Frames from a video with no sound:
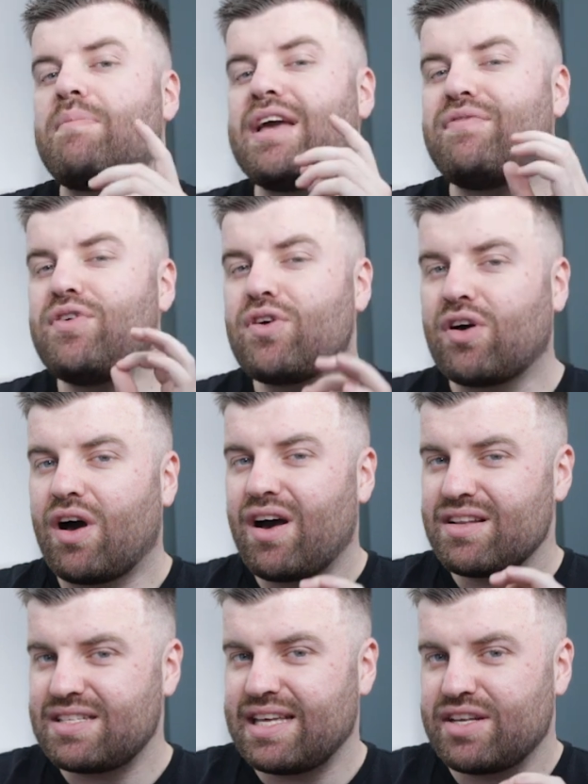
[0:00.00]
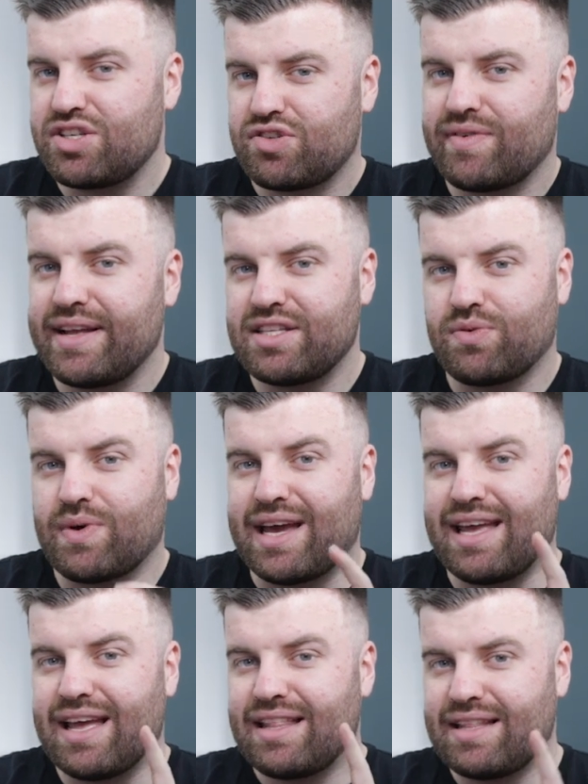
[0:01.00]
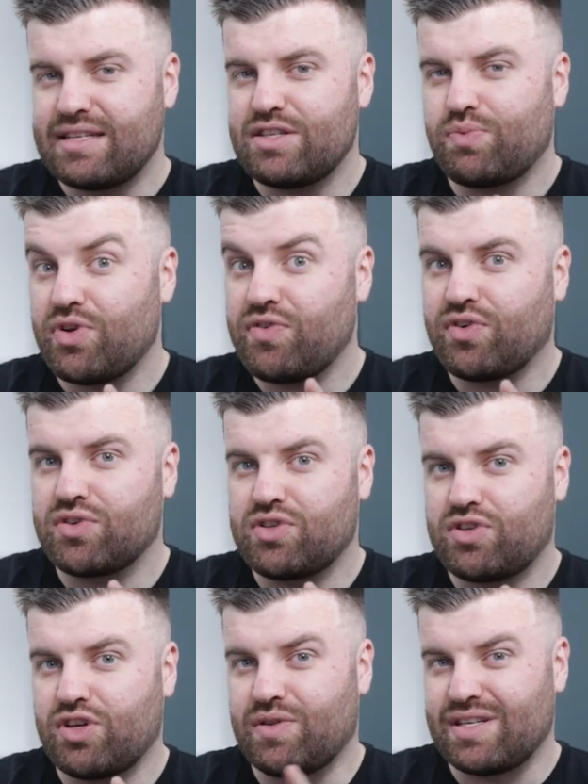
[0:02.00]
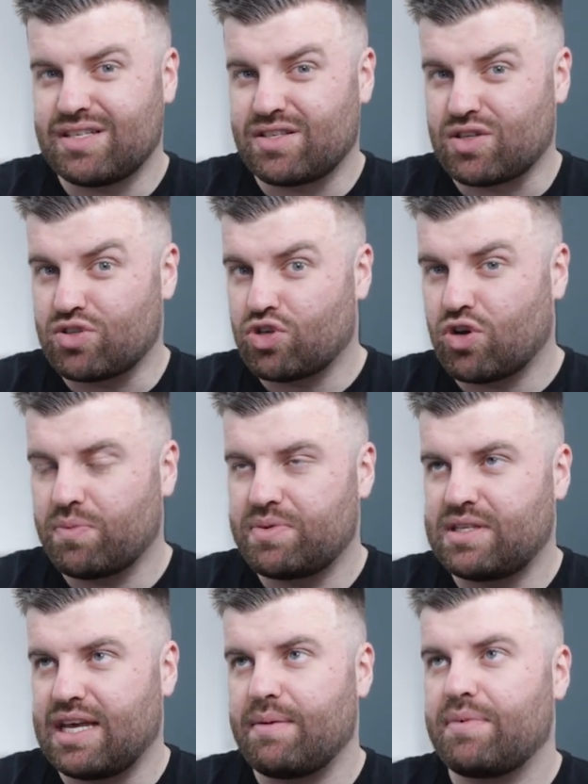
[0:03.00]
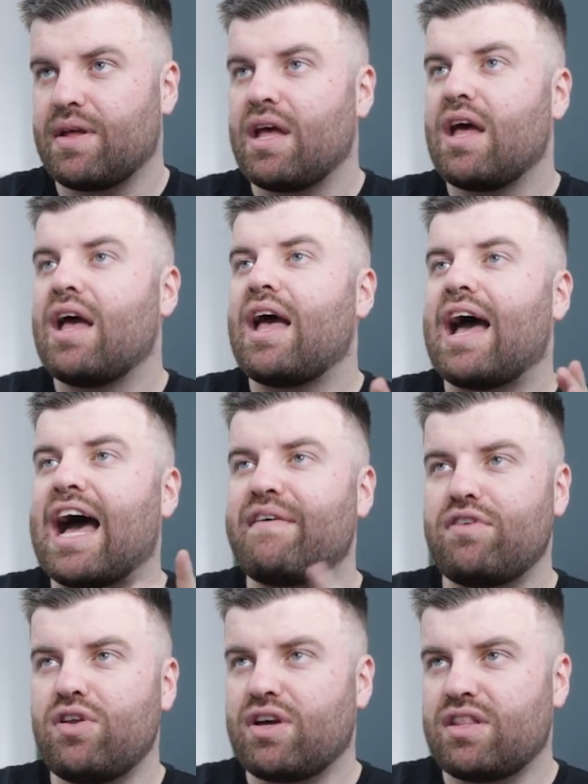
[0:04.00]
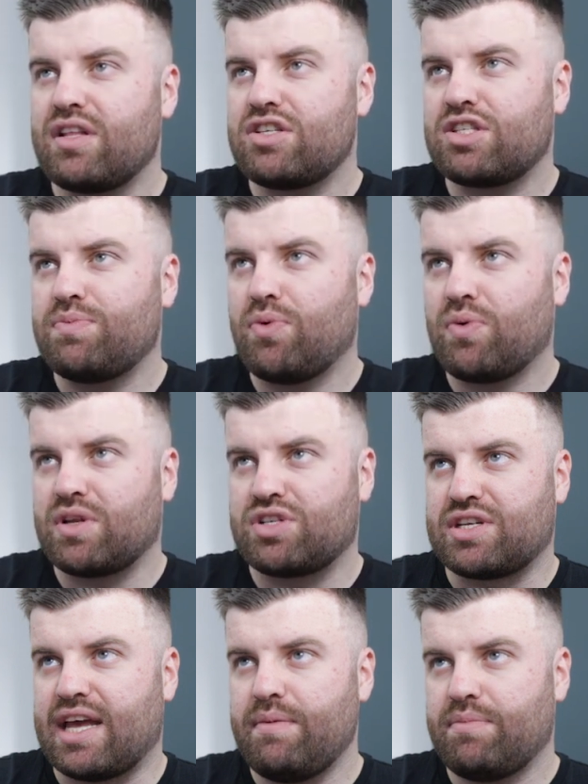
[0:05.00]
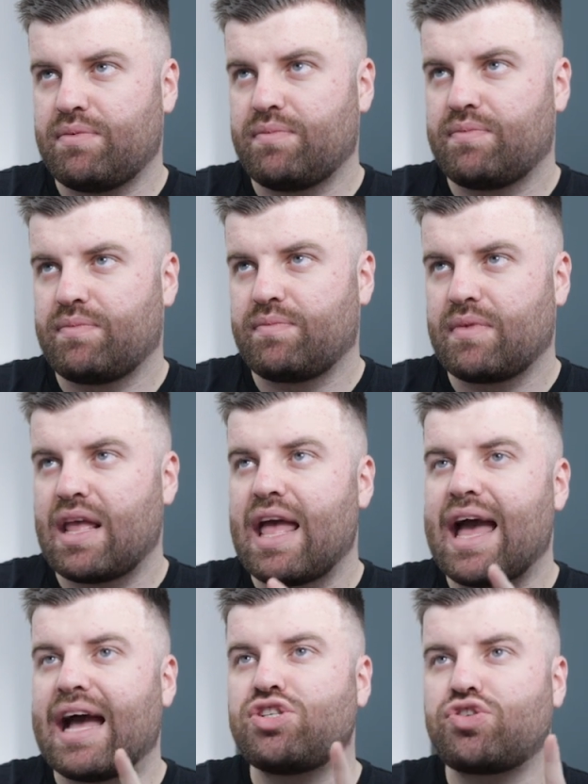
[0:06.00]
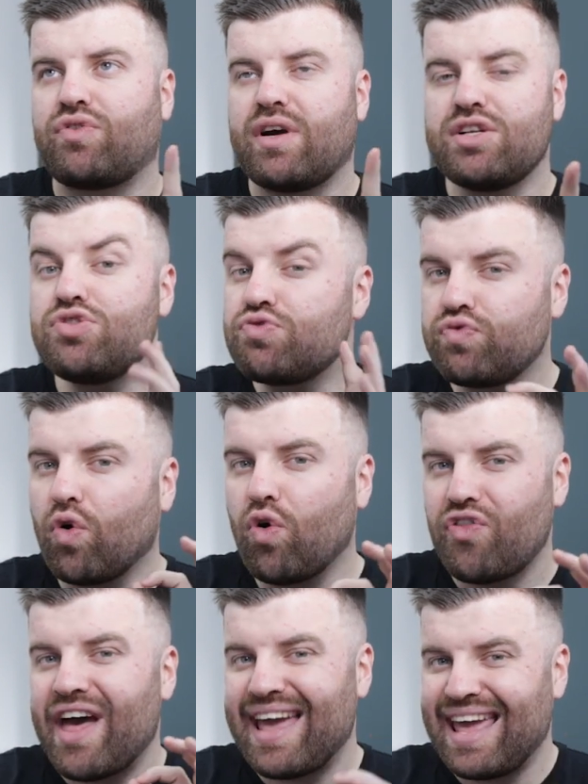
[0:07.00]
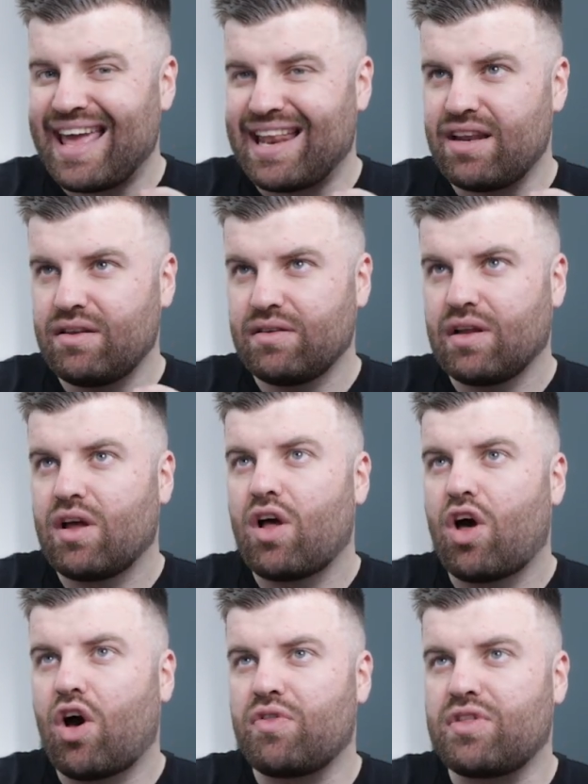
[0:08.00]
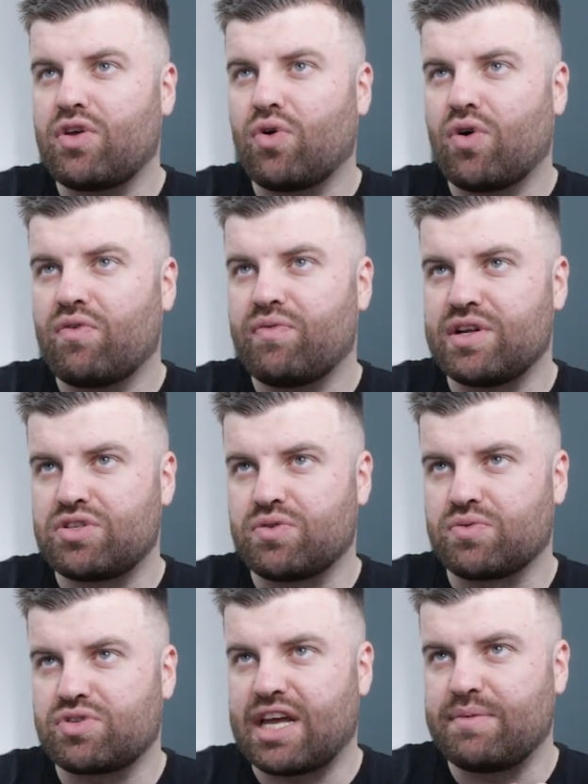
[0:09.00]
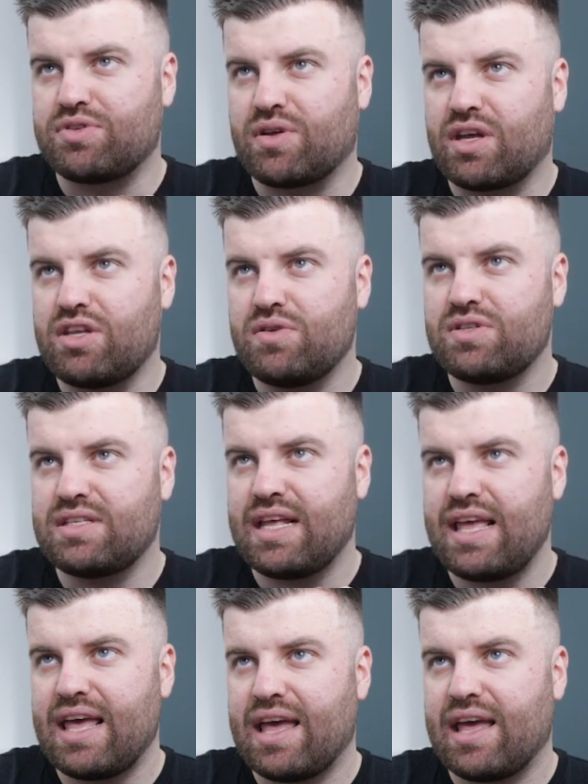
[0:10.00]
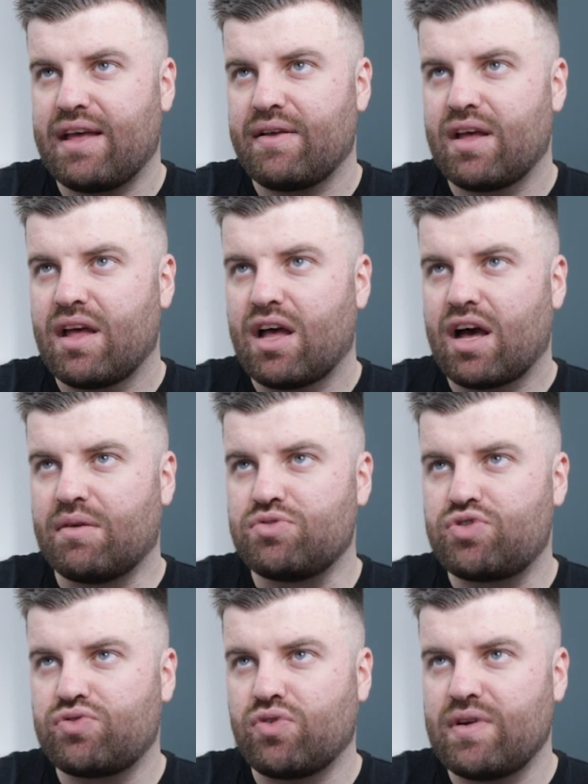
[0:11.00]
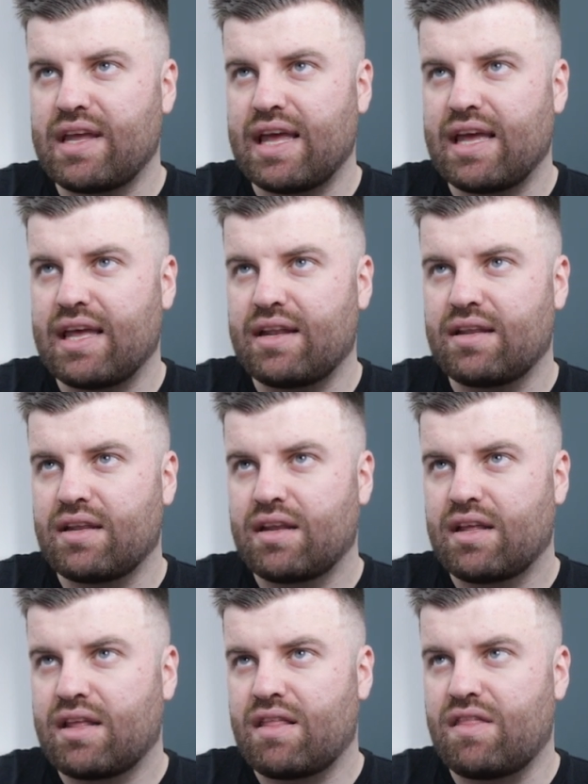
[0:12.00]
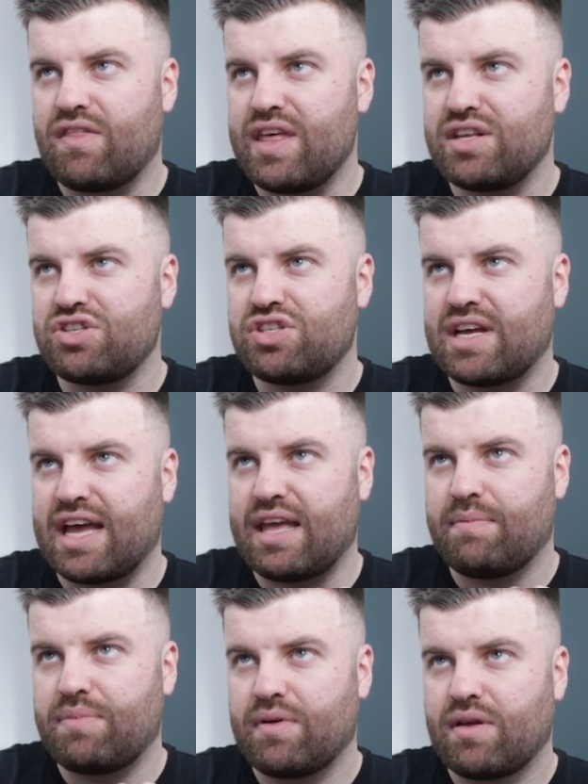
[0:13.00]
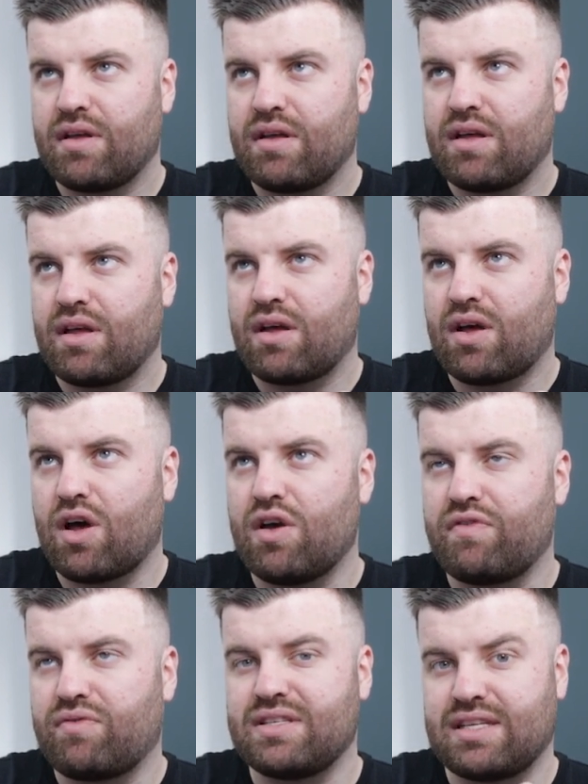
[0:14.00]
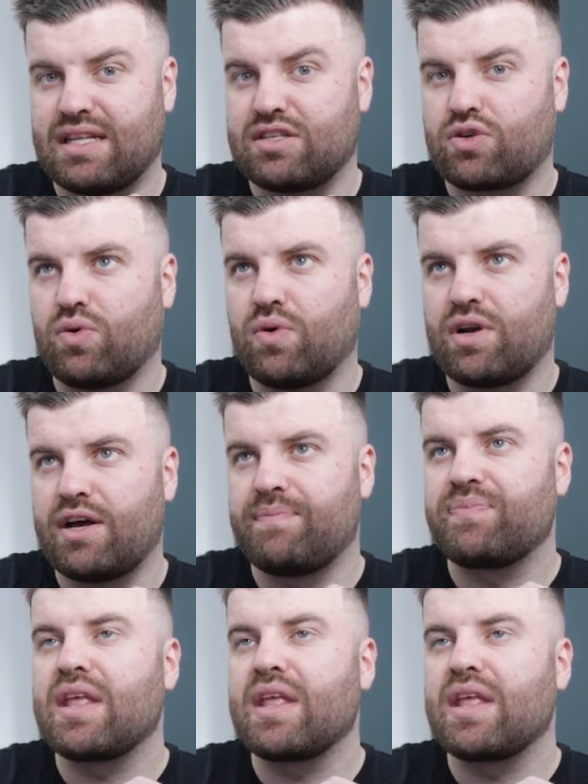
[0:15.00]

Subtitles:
but if you can't see it straight away, this is what you've got to do. This is the top tip. Have a look at the smaller shape and try and draw that in on your original shape. So can you see here, I'm drawing in this shape over into this corner.